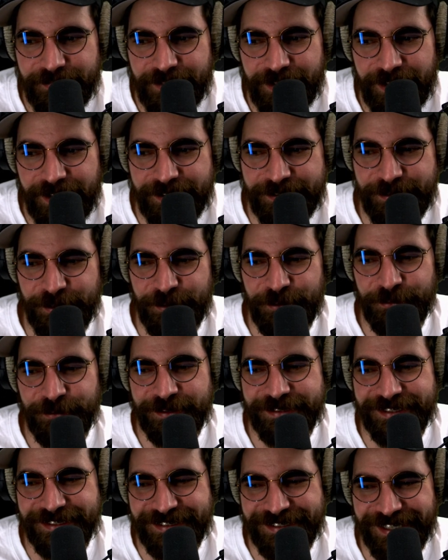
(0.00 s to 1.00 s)
As you do
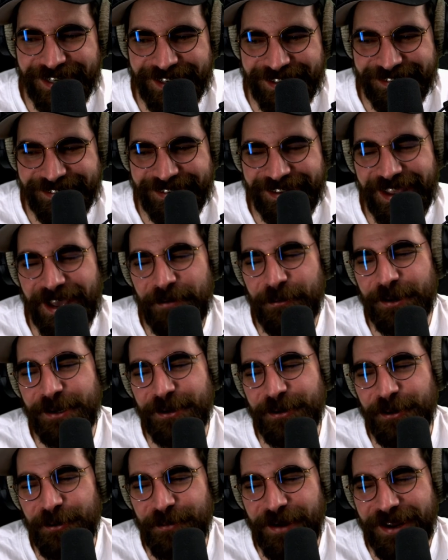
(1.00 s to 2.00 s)
as a child. Yeah, well,
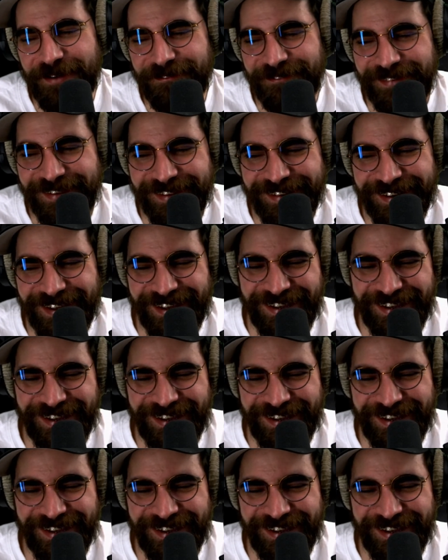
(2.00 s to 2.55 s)
you know what I mean.